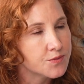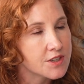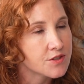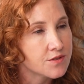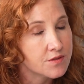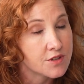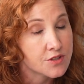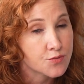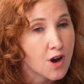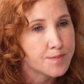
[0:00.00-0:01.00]

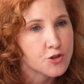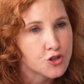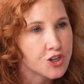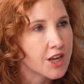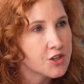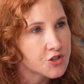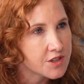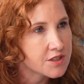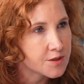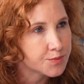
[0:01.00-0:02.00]
disrupt or change
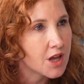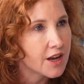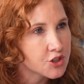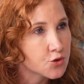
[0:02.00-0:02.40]
this supply